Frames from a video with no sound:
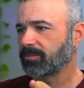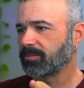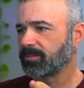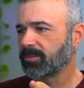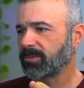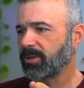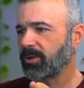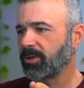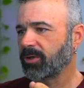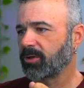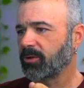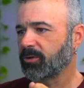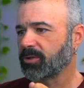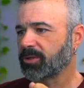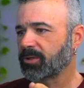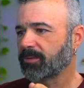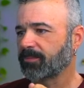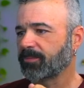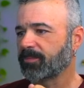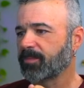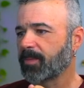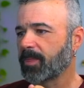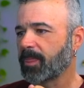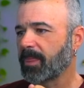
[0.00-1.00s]
there it goes,
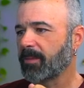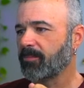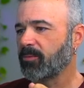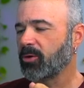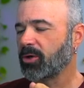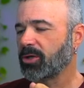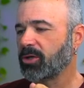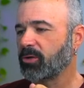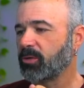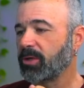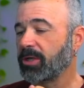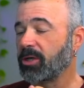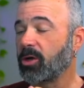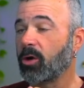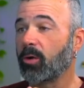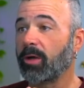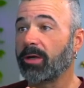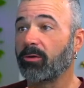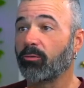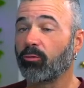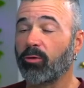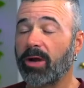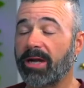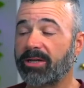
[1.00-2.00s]
Mercury
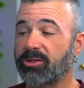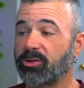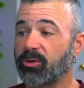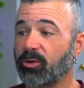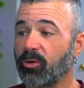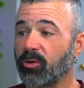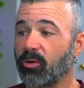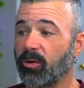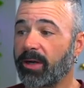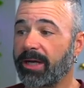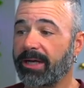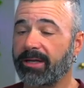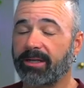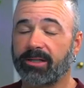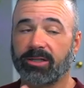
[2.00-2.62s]
going retrograde